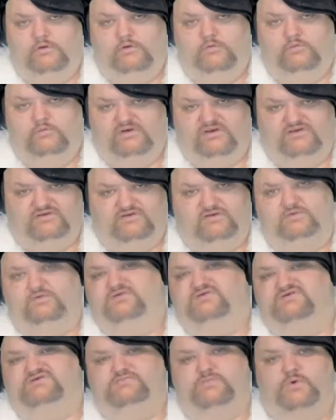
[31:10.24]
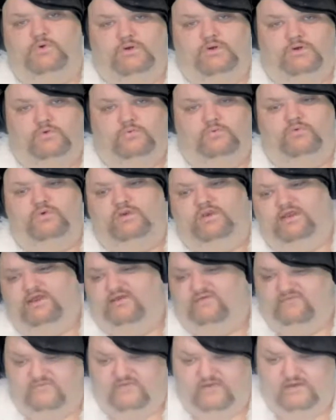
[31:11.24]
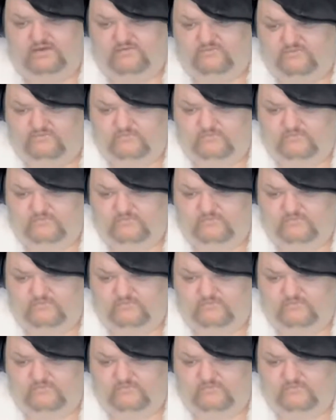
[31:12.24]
We did 2 this morning and 1 last night.